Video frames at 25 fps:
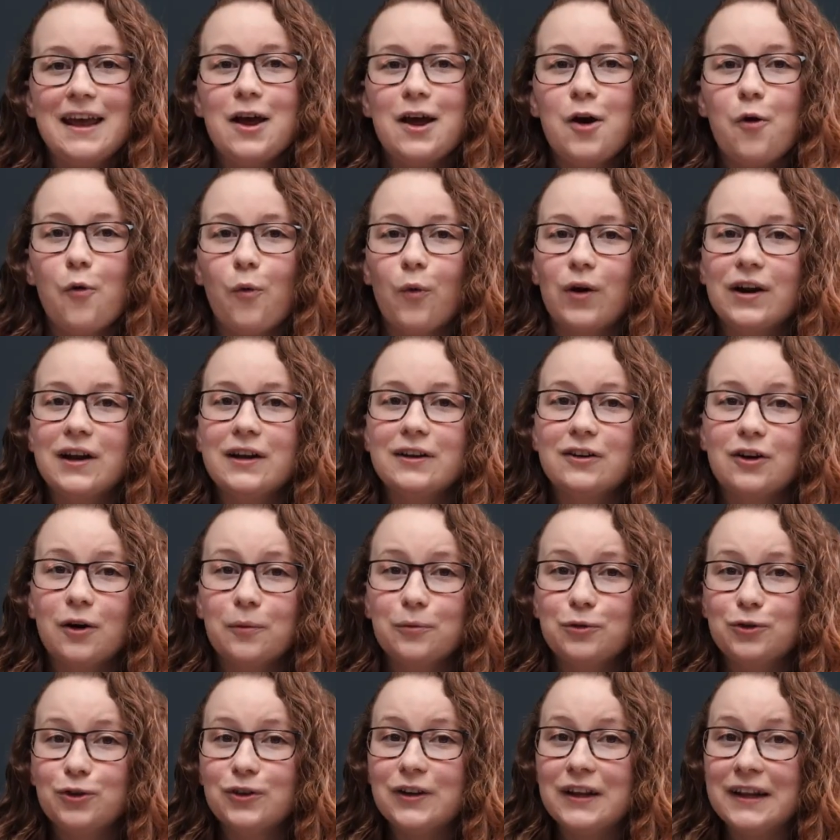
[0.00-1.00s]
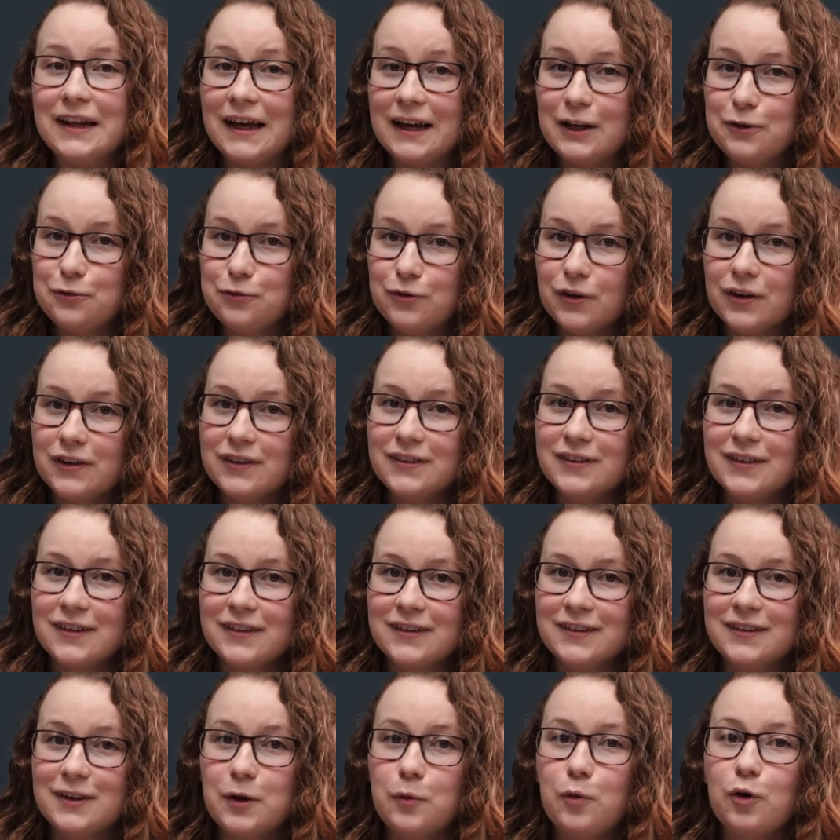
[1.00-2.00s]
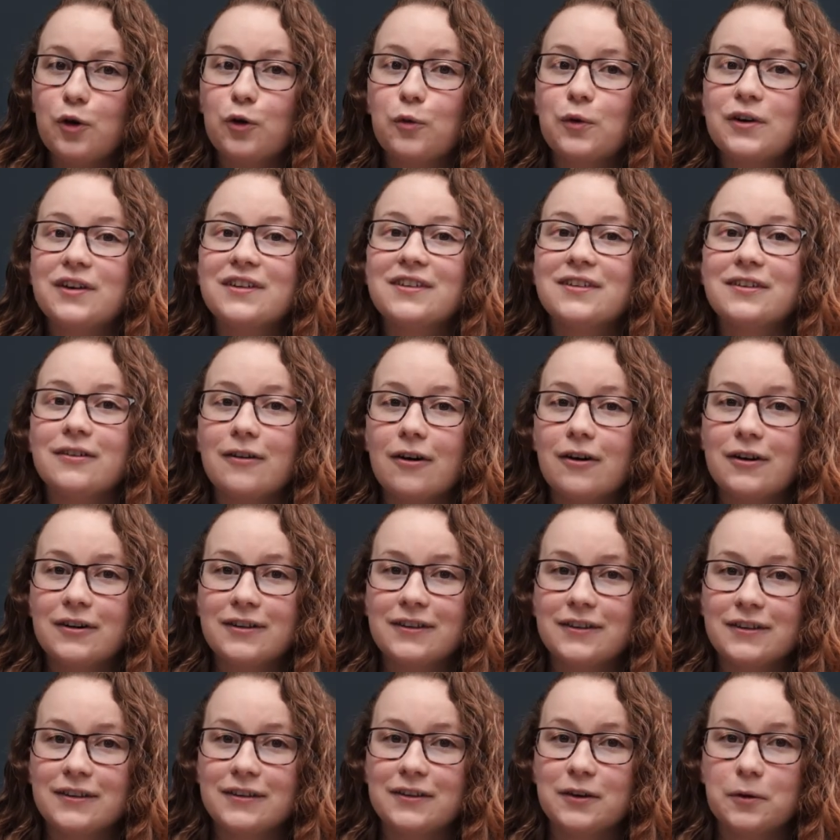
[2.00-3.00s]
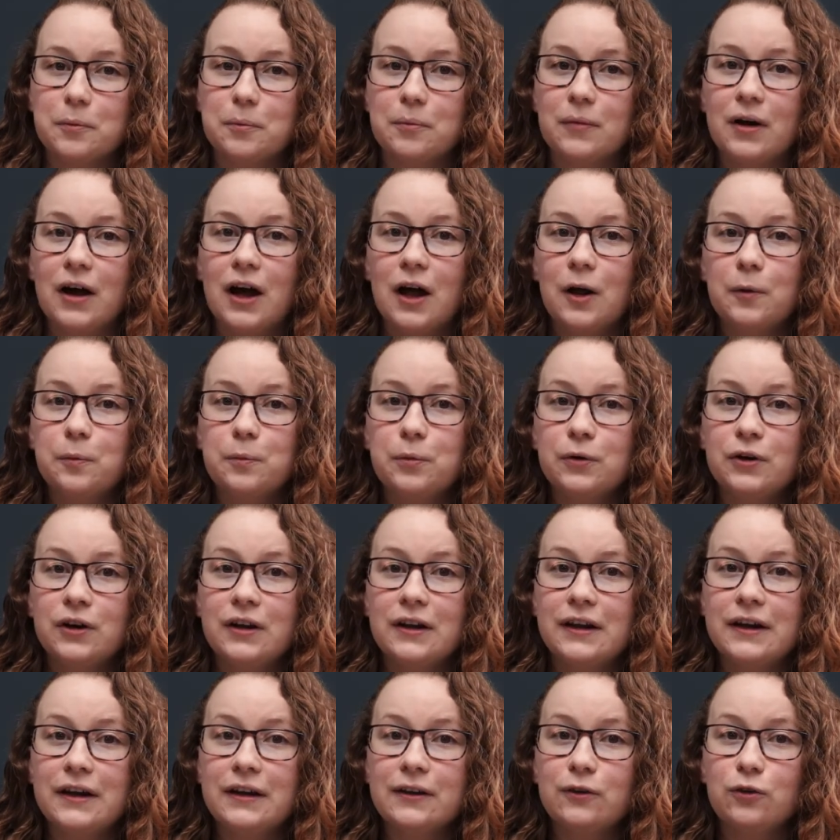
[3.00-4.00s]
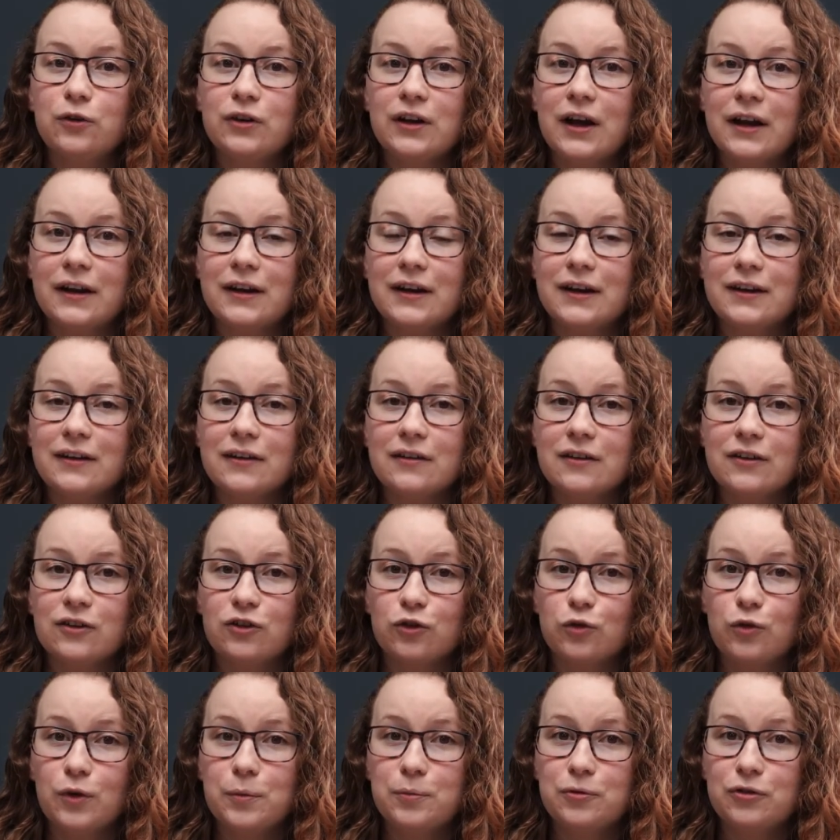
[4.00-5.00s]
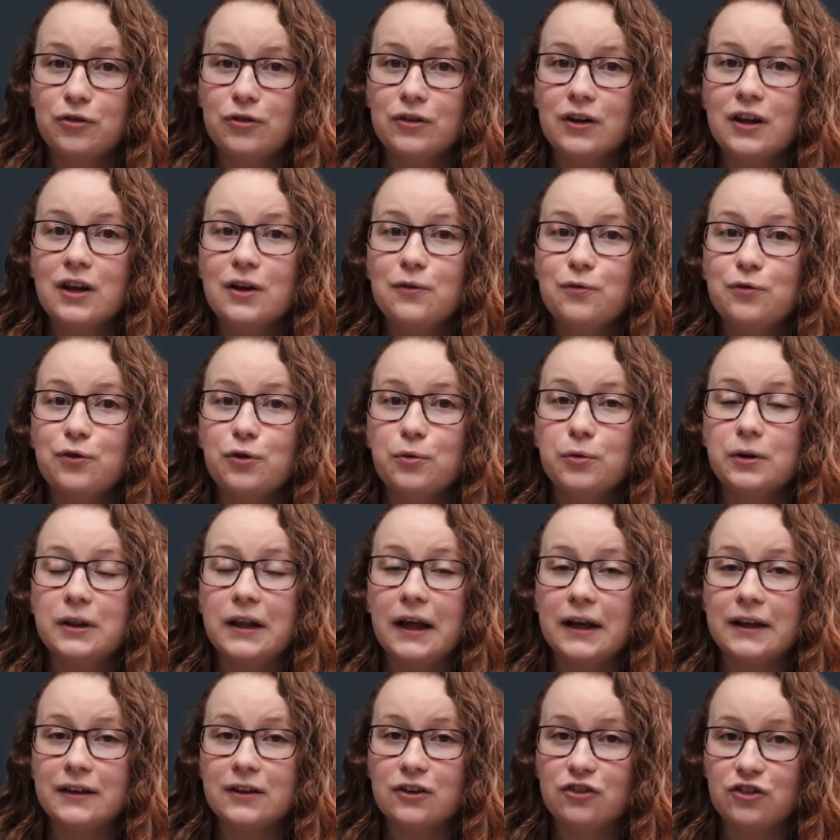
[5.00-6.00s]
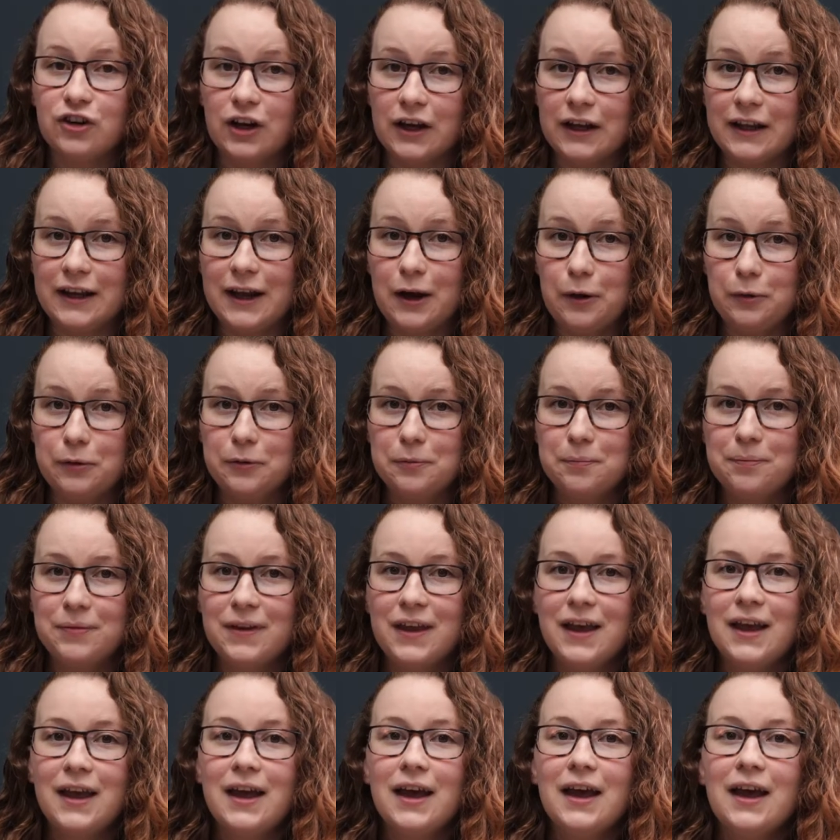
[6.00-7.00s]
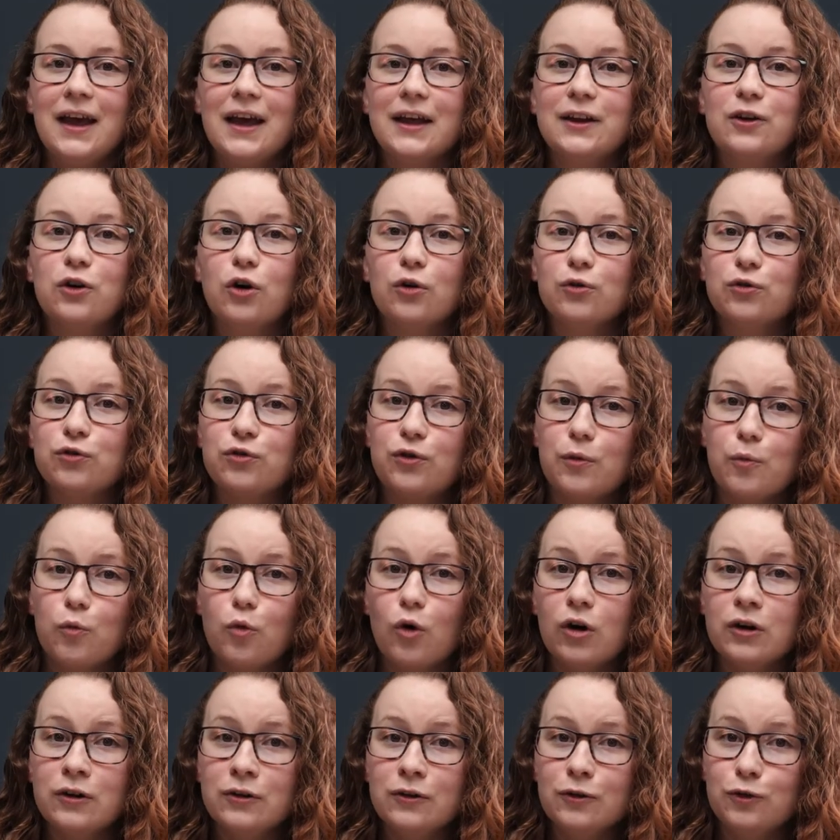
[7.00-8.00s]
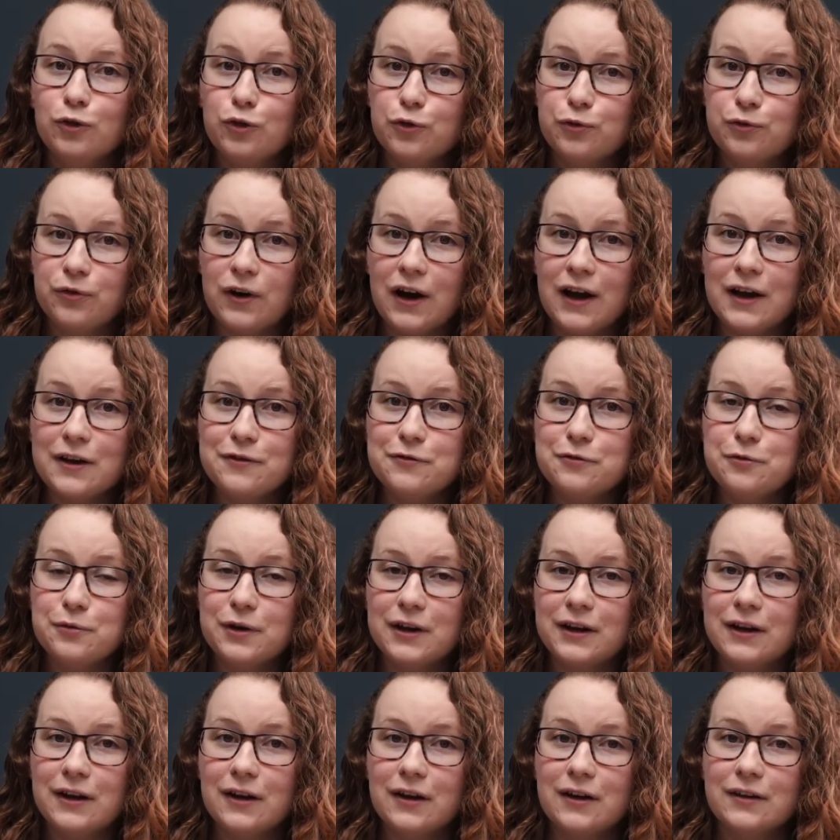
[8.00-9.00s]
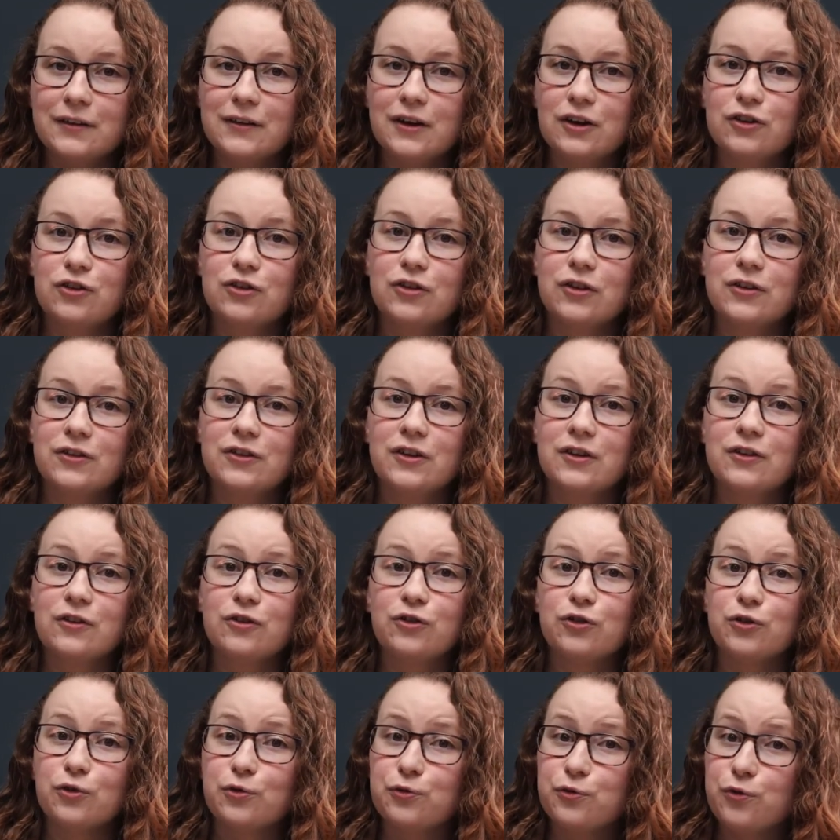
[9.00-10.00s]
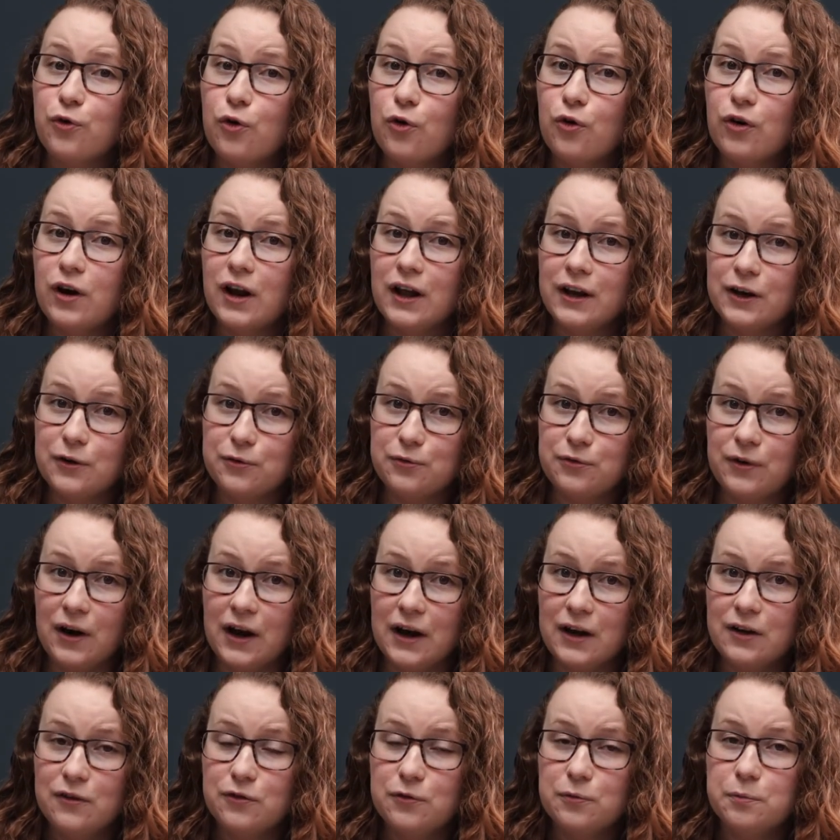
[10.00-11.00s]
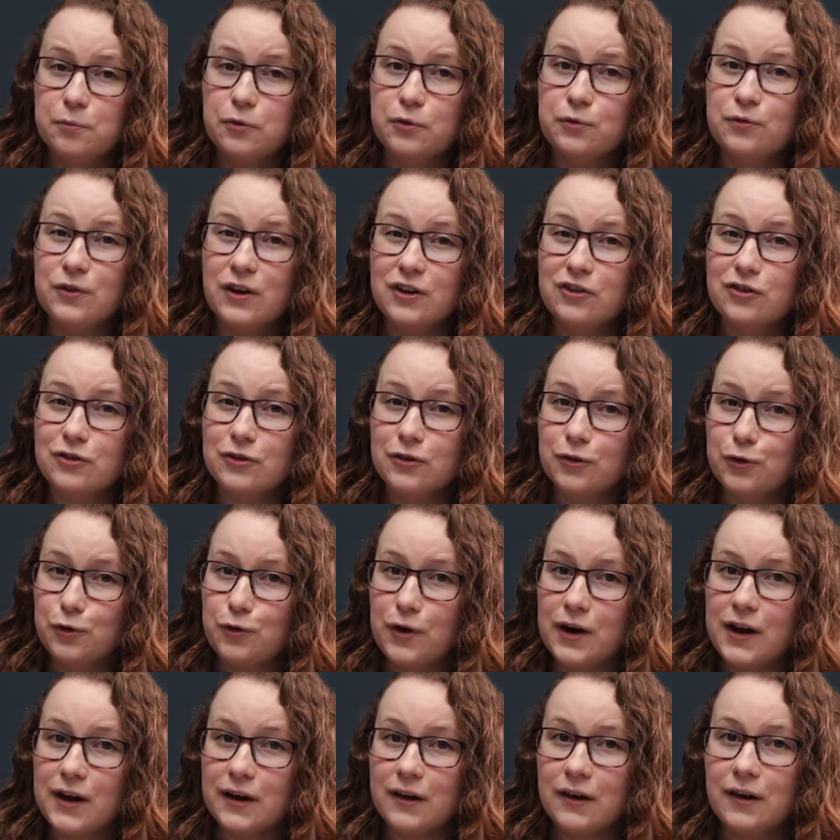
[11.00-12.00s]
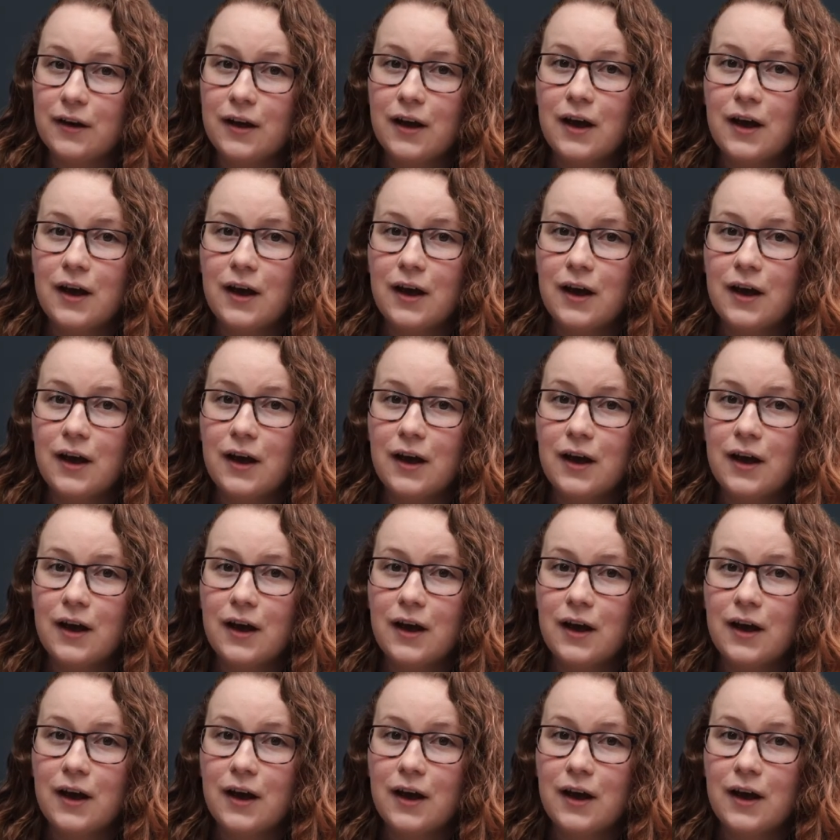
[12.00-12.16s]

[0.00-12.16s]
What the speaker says: When it comes to the lightfastness, they work with a star system. I'll put a link to that in the description if you would like to check it out. It goes from 1 to 5, where Caran D'Ache considers a 4 and a 5 professional grade.